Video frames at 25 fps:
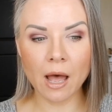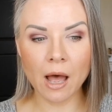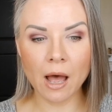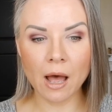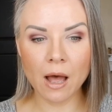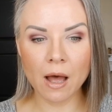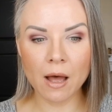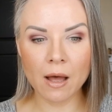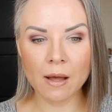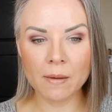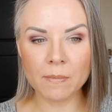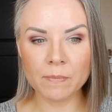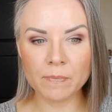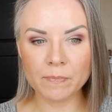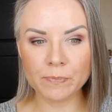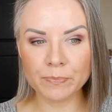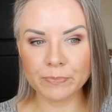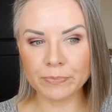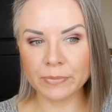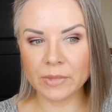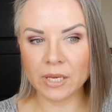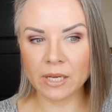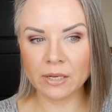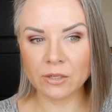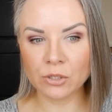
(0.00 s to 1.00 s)

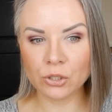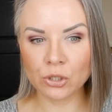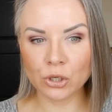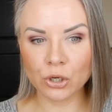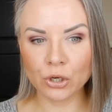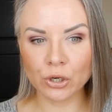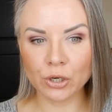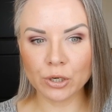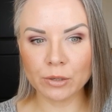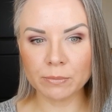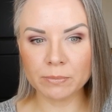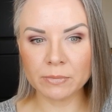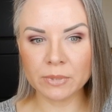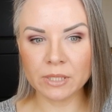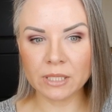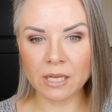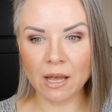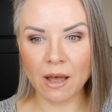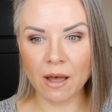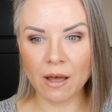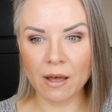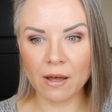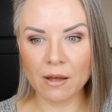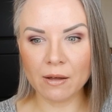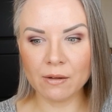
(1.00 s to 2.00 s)
um, in terms
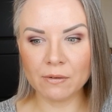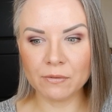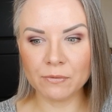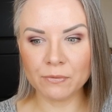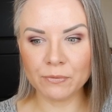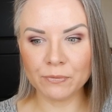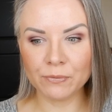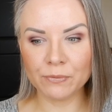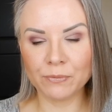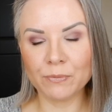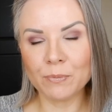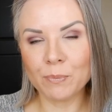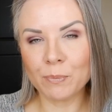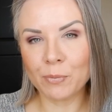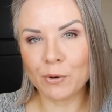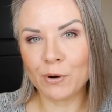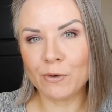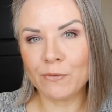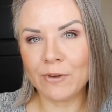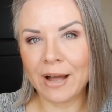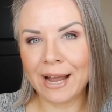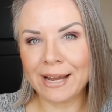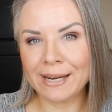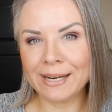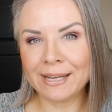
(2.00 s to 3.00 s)
of
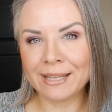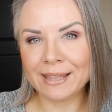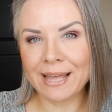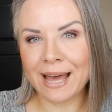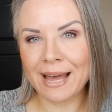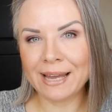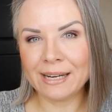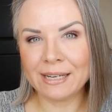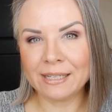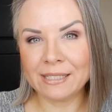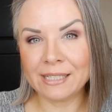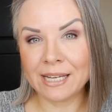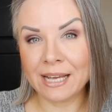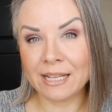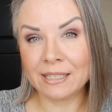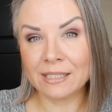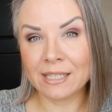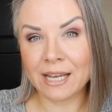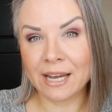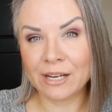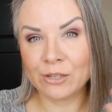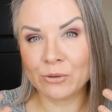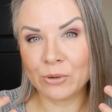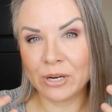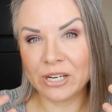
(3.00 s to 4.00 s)
providing that intense
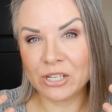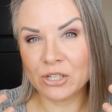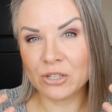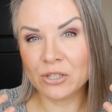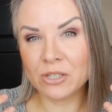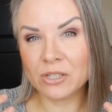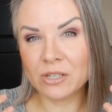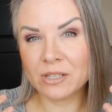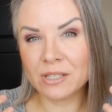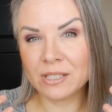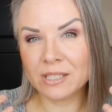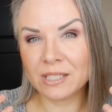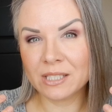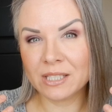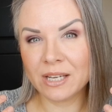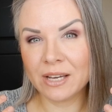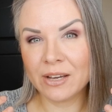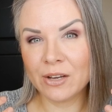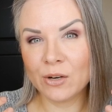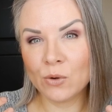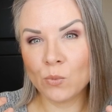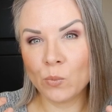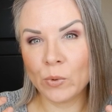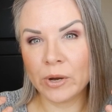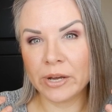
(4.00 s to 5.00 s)
hydration to the
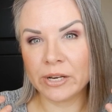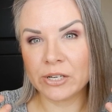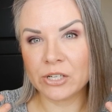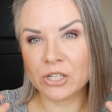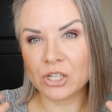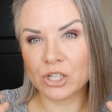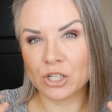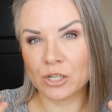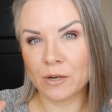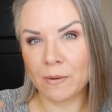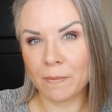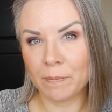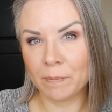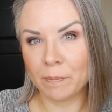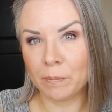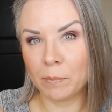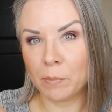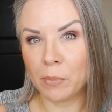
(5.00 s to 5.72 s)
skin, which